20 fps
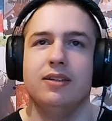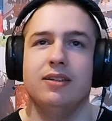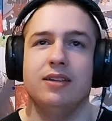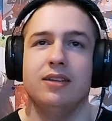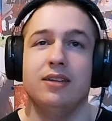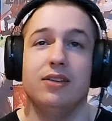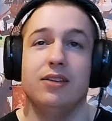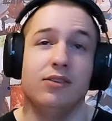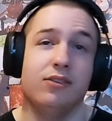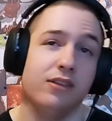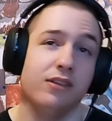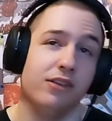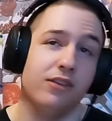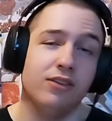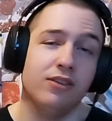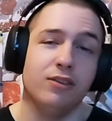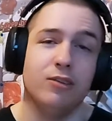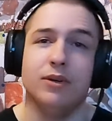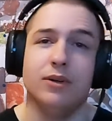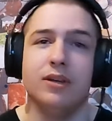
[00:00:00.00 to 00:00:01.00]

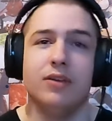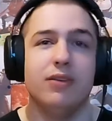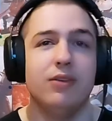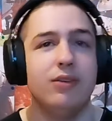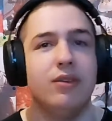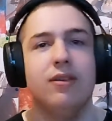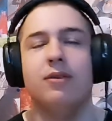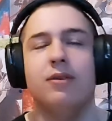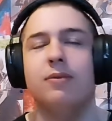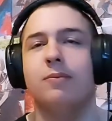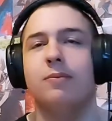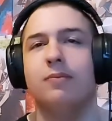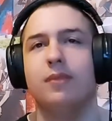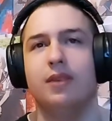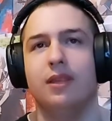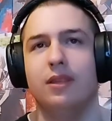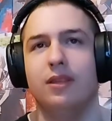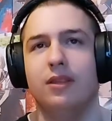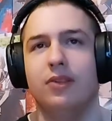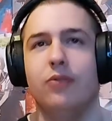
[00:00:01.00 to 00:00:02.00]
Dance up, I guess.
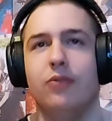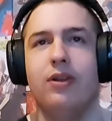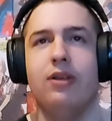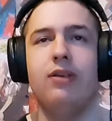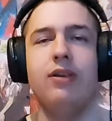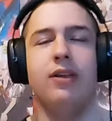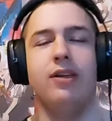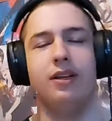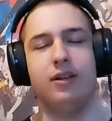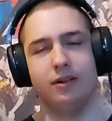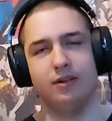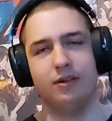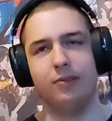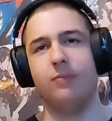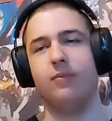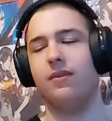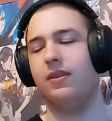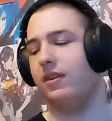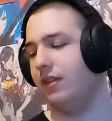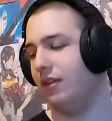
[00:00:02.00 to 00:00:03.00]
Not really,
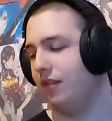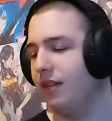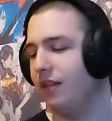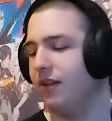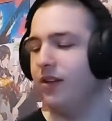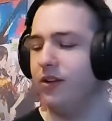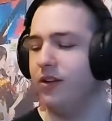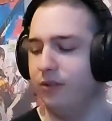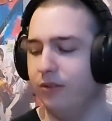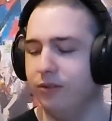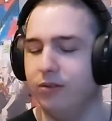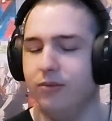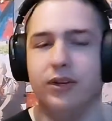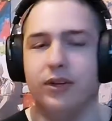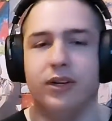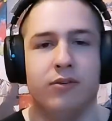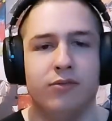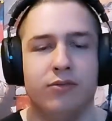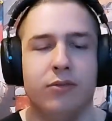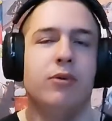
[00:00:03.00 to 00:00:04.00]
you know,
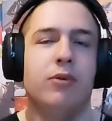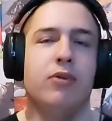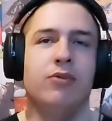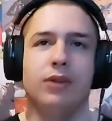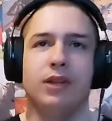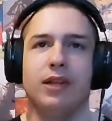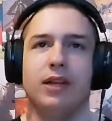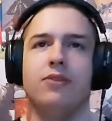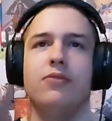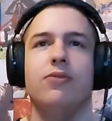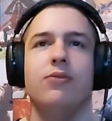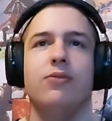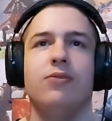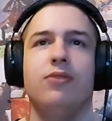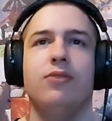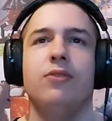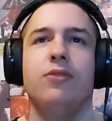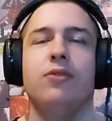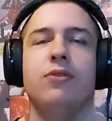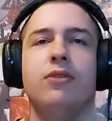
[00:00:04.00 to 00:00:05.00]
very comfortable with like
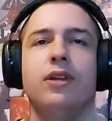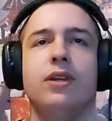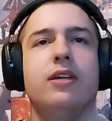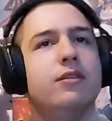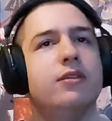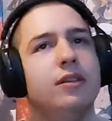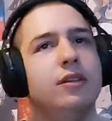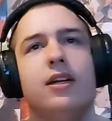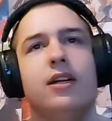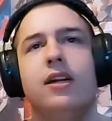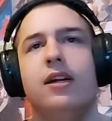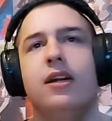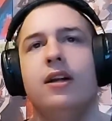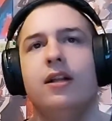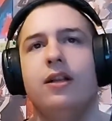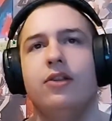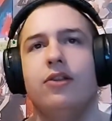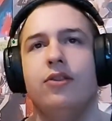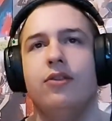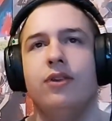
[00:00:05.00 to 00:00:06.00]
physical contact.
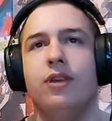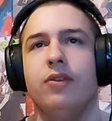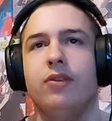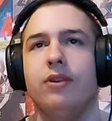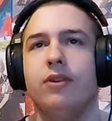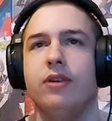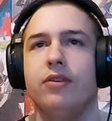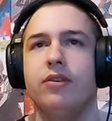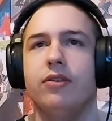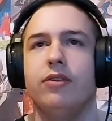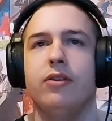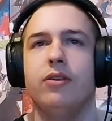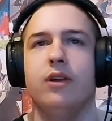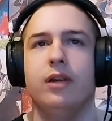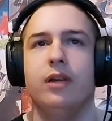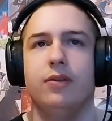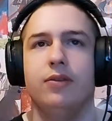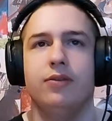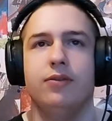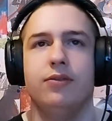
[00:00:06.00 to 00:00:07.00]
Do you have any regrets in your
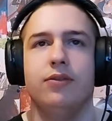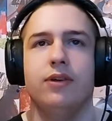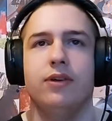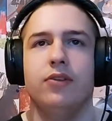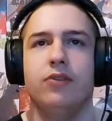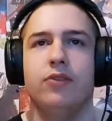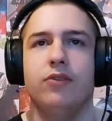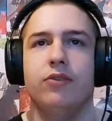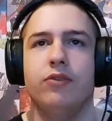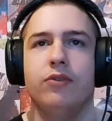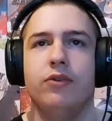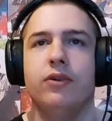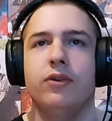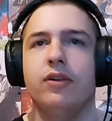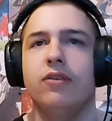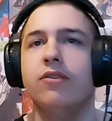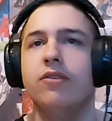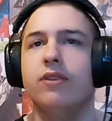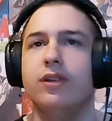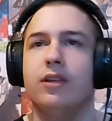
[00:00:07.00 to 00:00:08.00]
life? Hundreds of
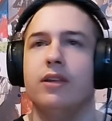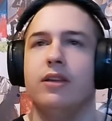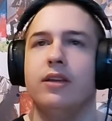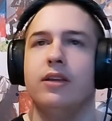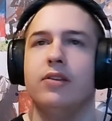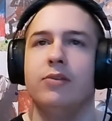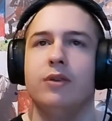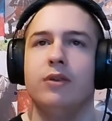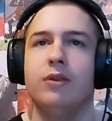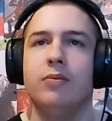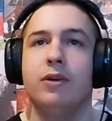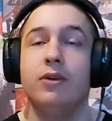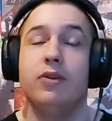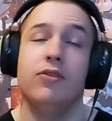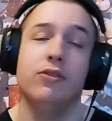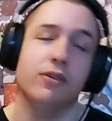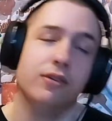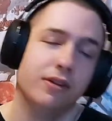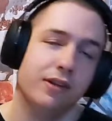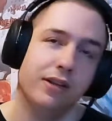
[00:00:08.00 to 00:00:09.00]
requests and they hit at me
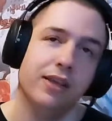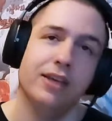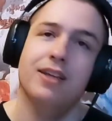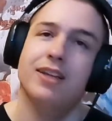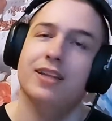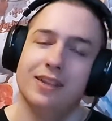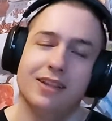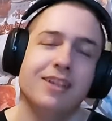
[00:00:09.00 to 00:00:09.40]
constantly.